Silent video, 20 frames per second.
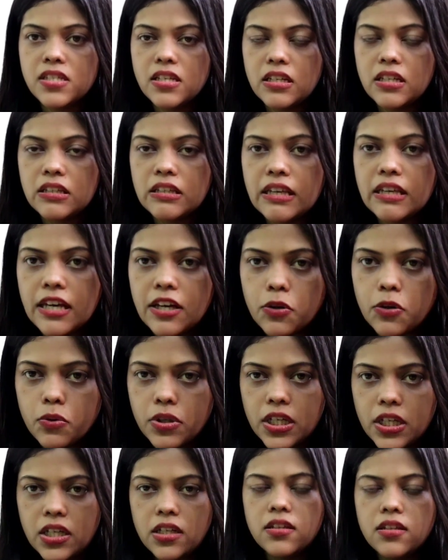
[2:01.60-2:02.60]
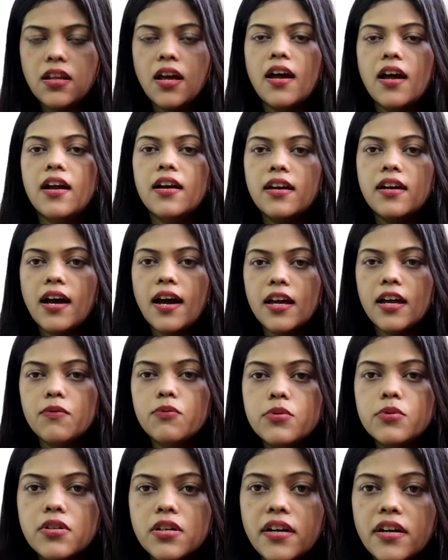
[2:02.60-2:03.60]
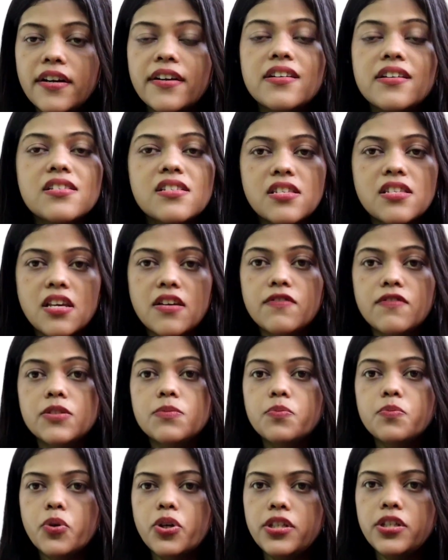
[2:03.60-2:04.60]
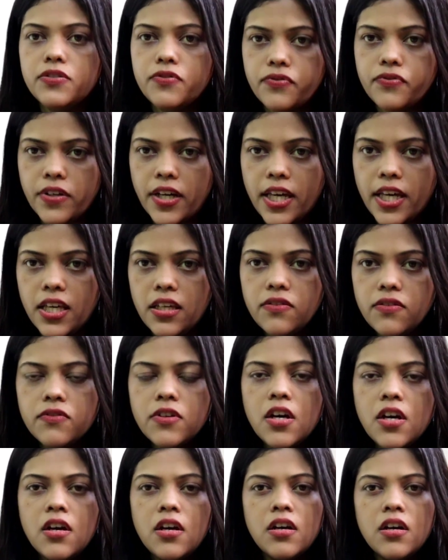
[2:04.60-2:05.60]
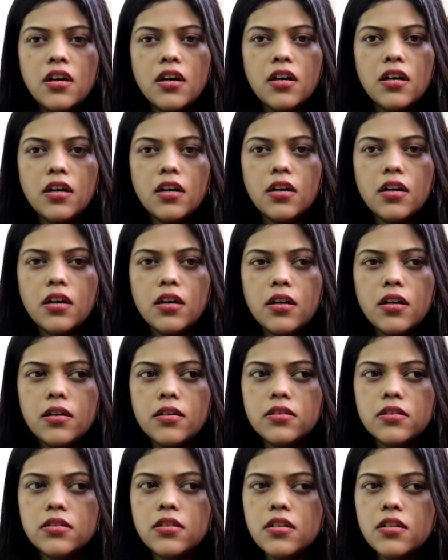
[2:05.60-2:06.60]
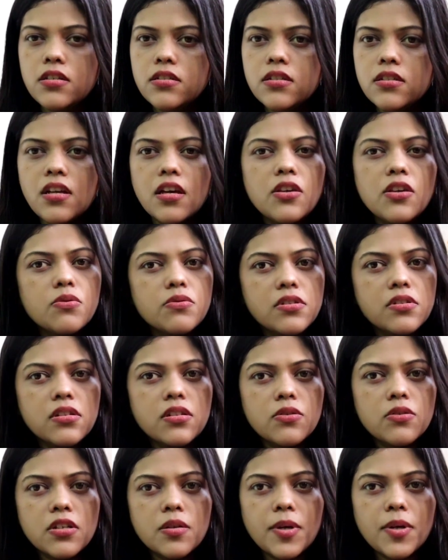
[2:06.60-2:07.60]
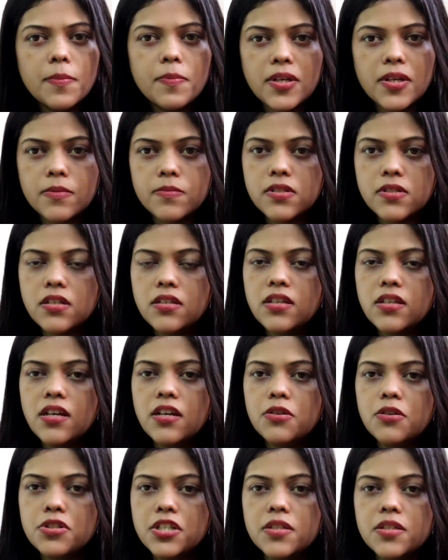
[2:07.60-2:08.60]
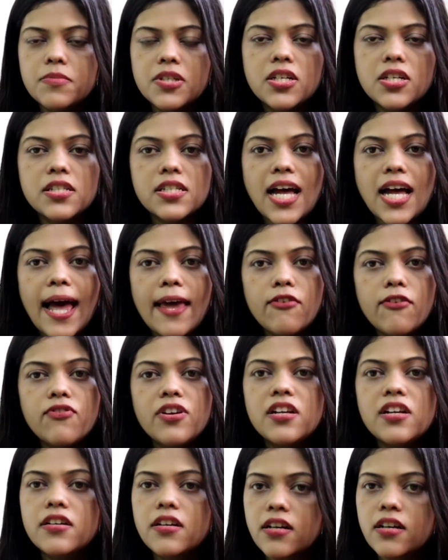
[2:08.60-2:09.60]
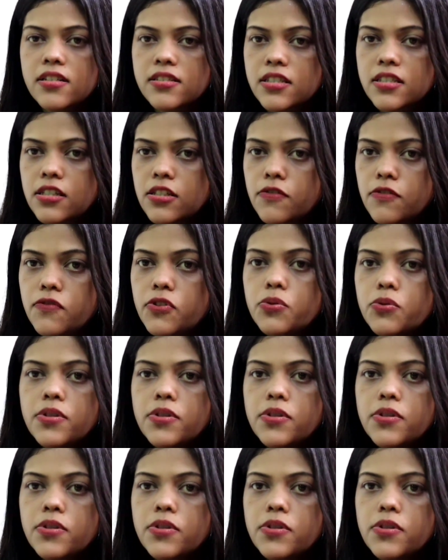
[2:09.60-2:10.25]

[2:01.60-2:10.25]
skincare routine, and I would rate it seven point five. Uh, the reason I use it during my P M skincare routine, because I feel it does give